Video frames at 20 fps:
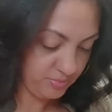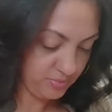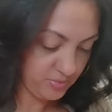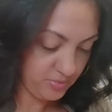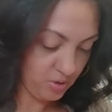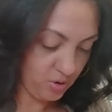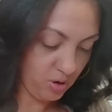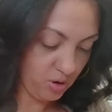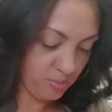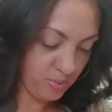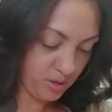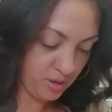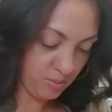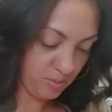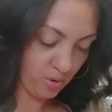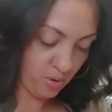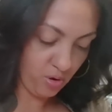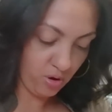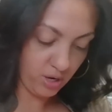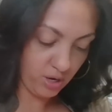or I'll be up
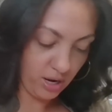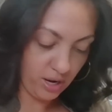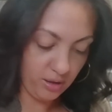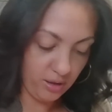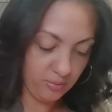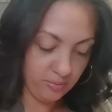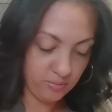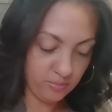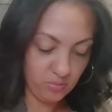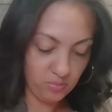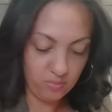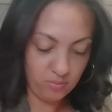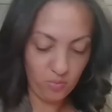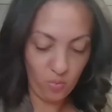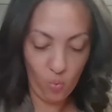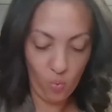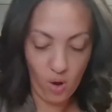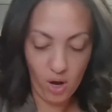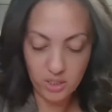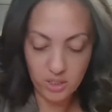all night
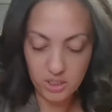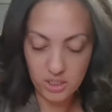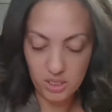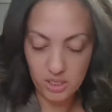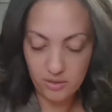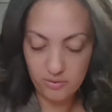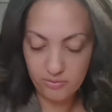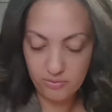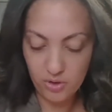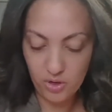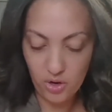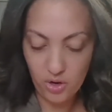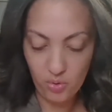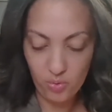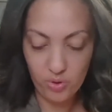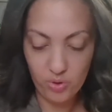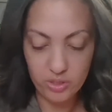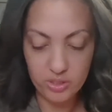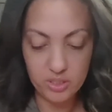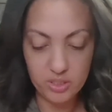watching it for no
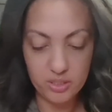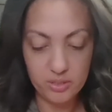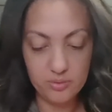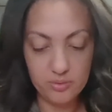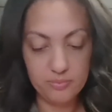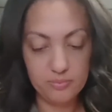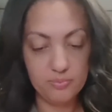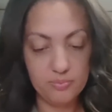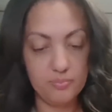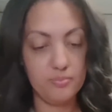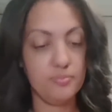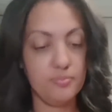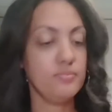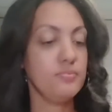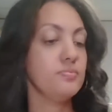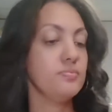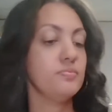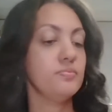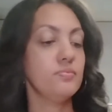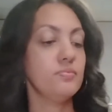reason.
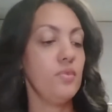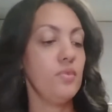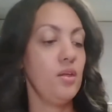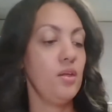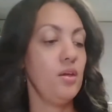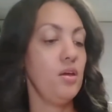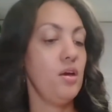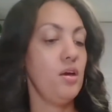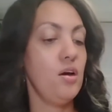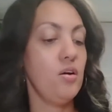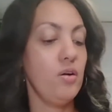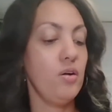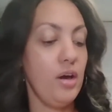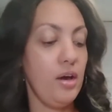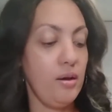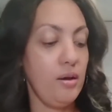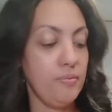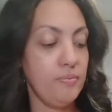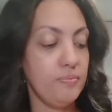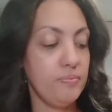Okay.
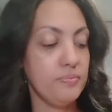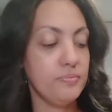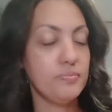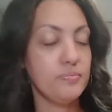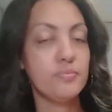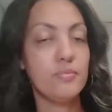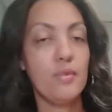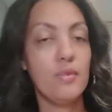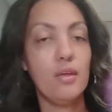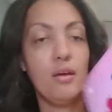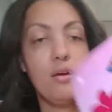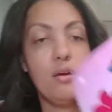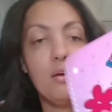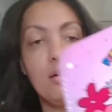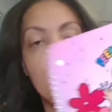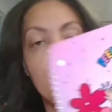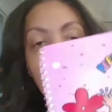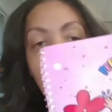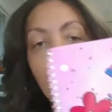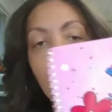
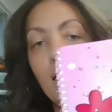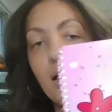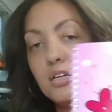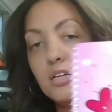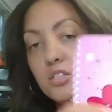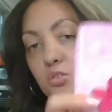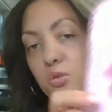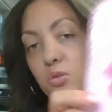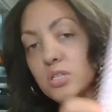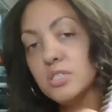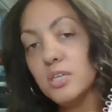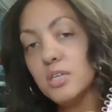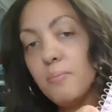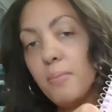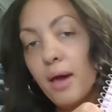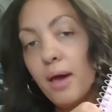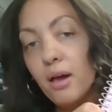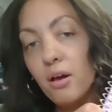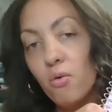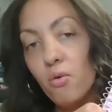I got it twisted
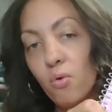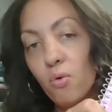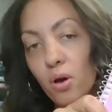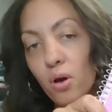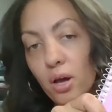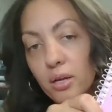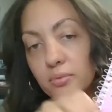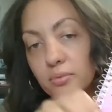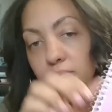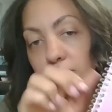back on.